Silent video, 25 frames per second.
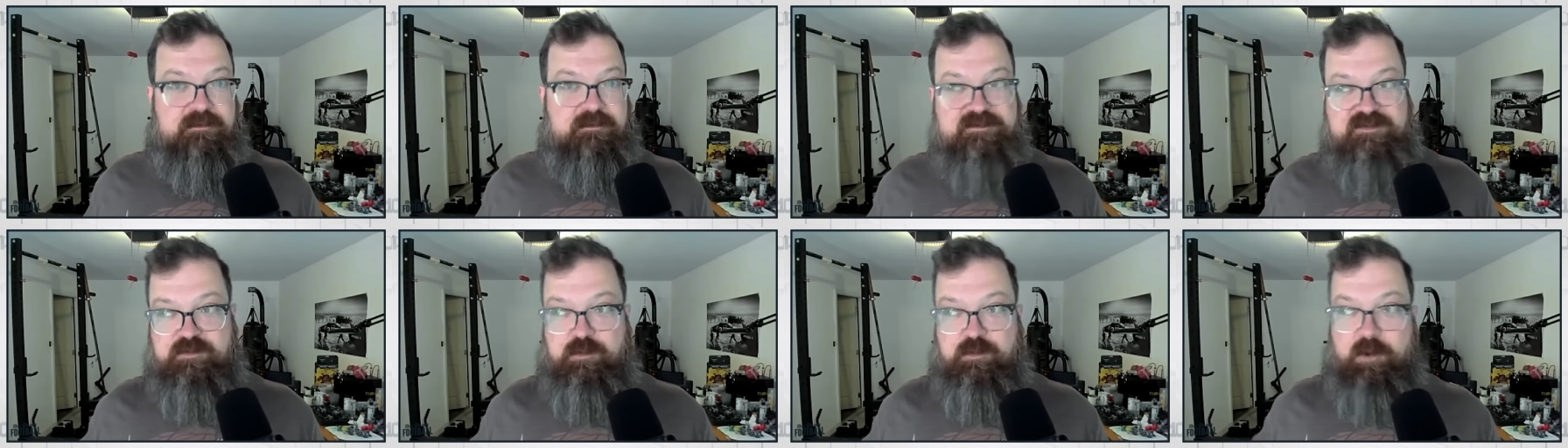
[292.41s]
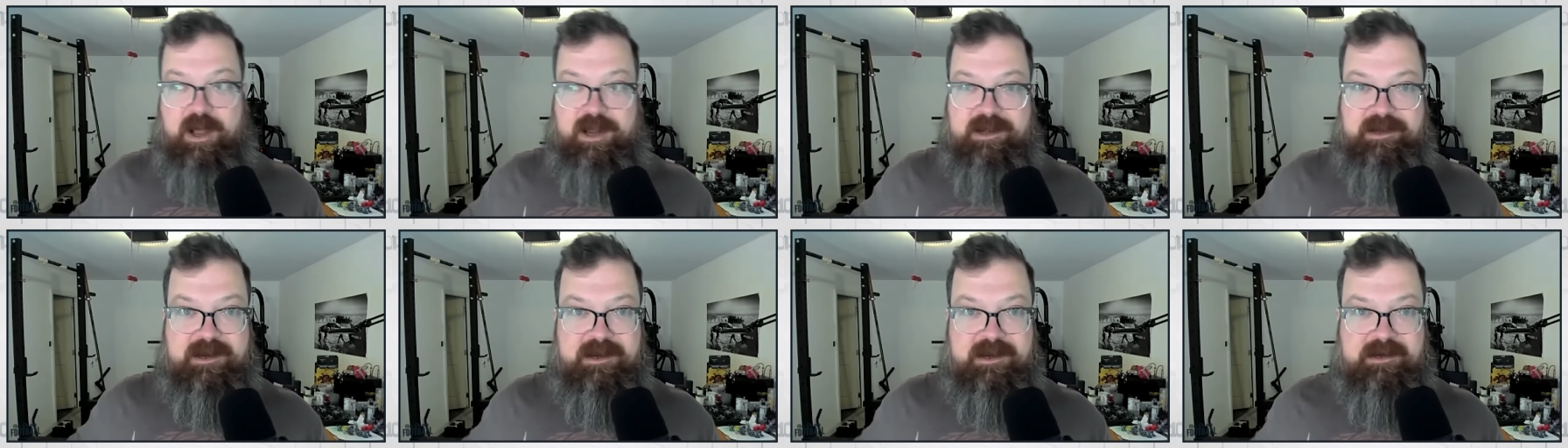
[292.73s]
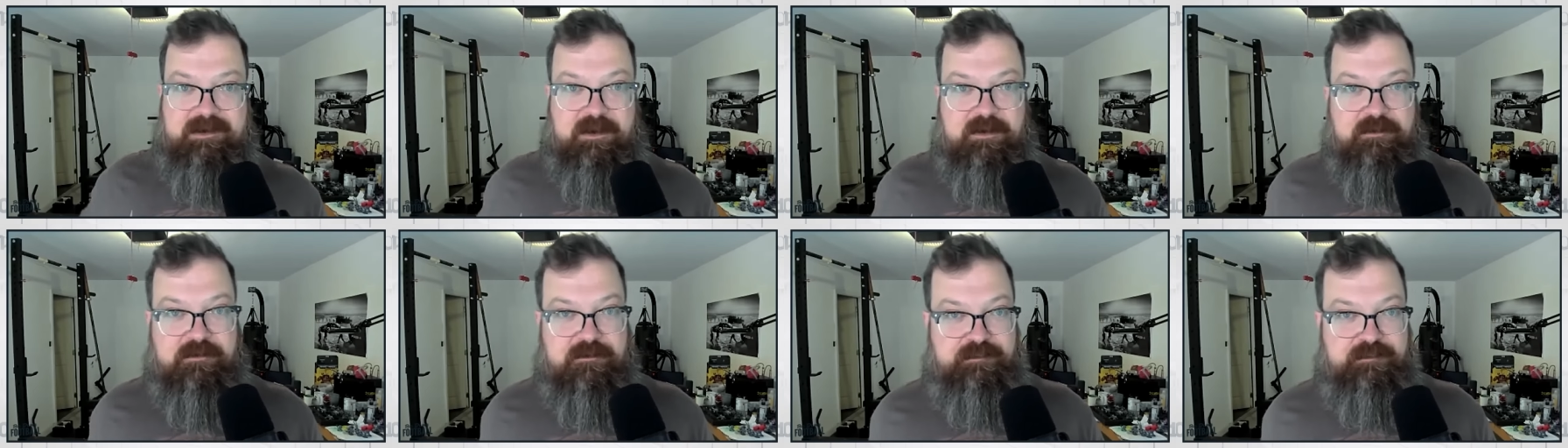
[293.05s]
squatting eight
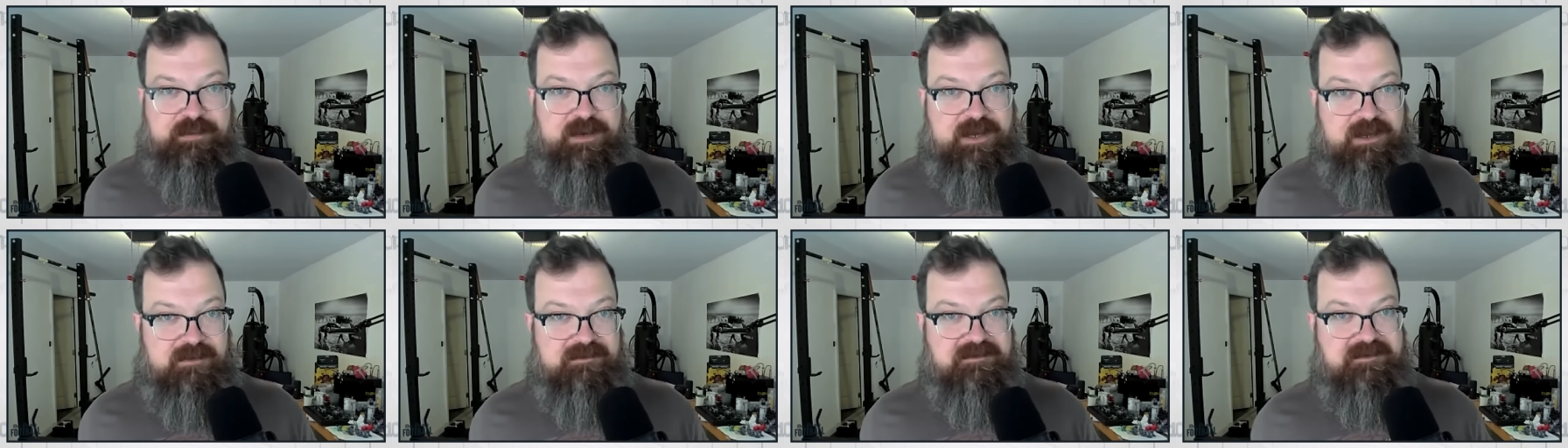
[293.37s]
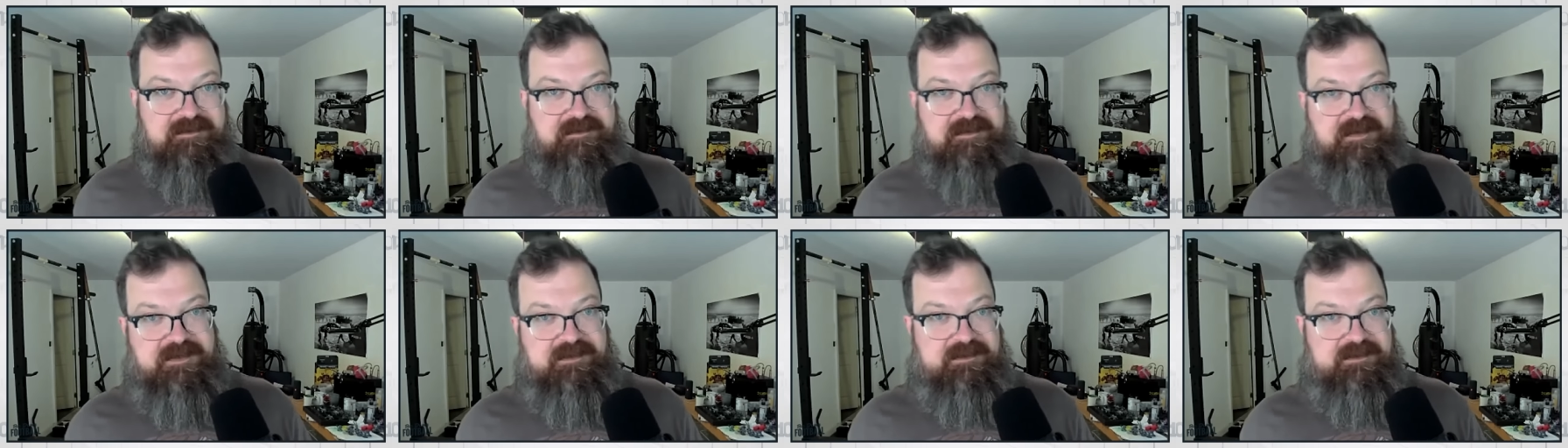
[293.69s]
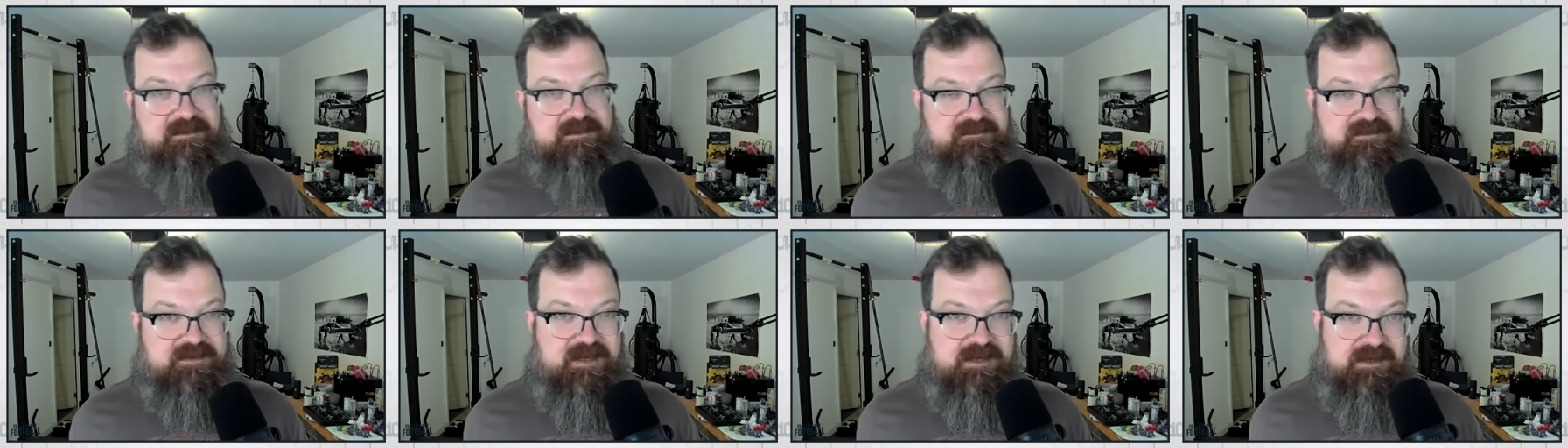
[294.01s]
hundred pounds and
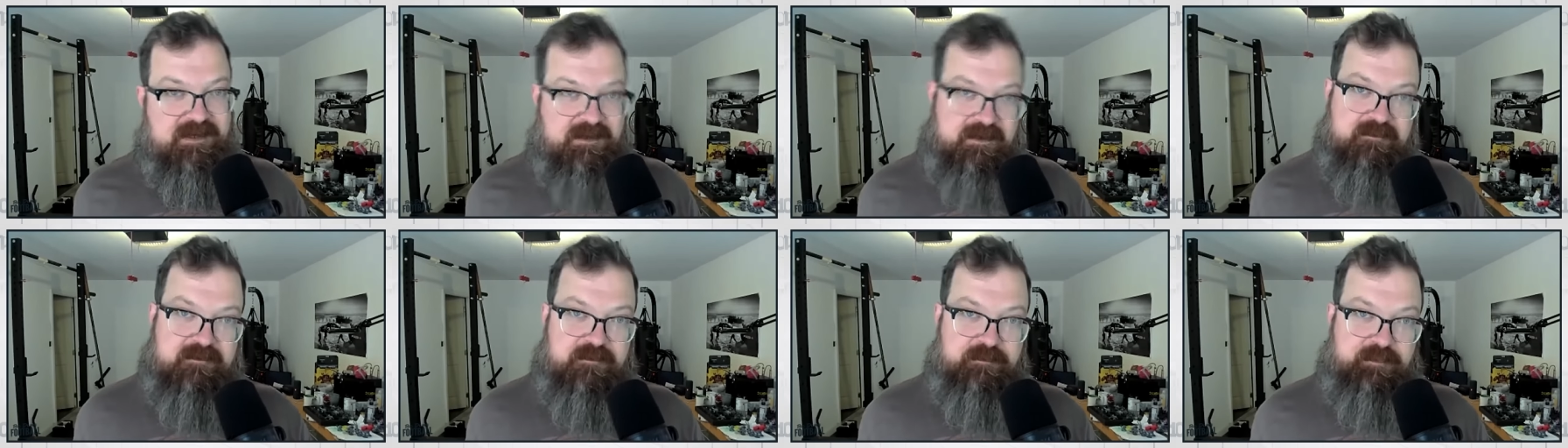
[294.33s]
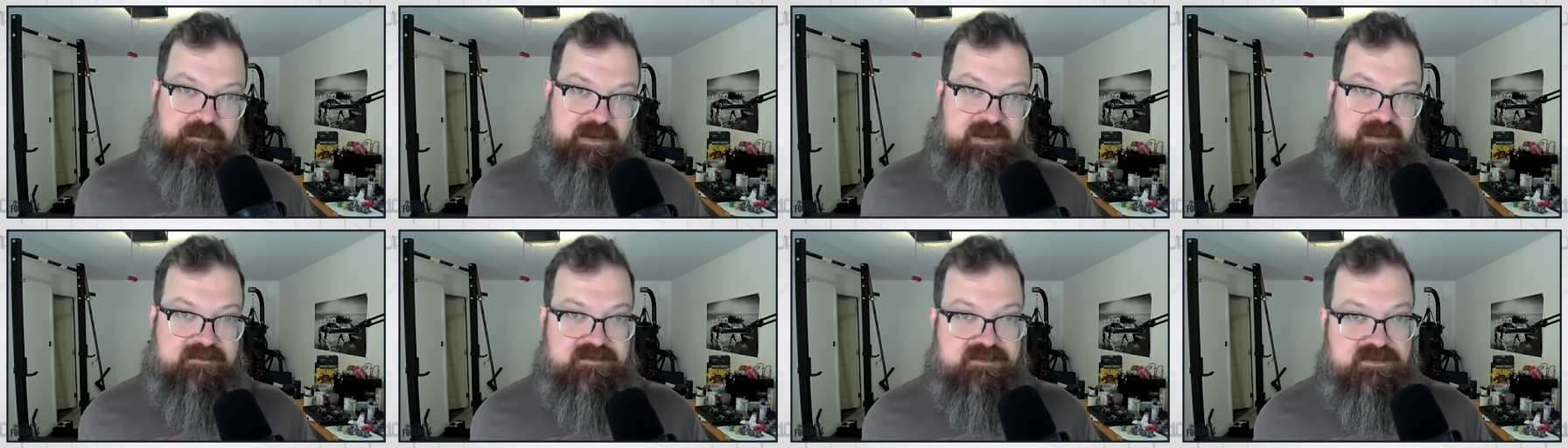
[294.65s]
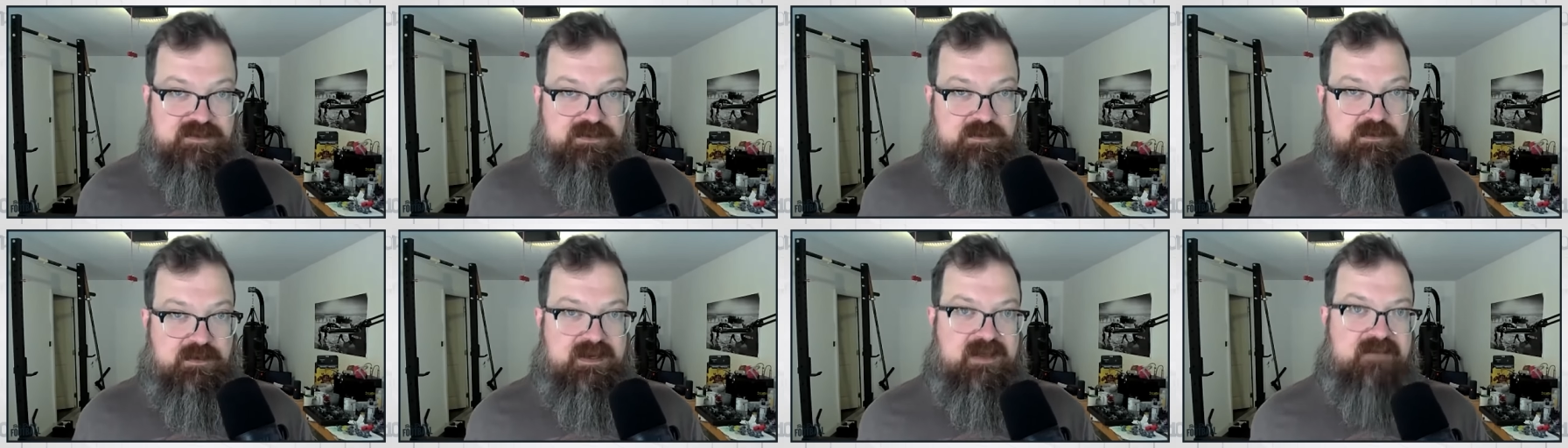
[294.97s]
deadlifting eight hundred pounds and
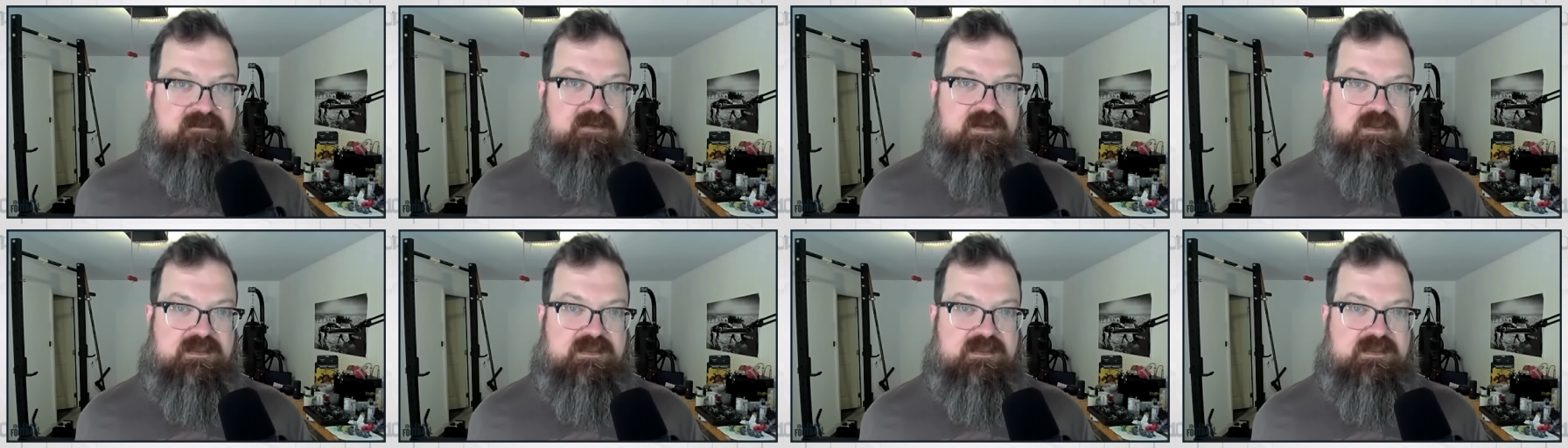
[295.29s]
doing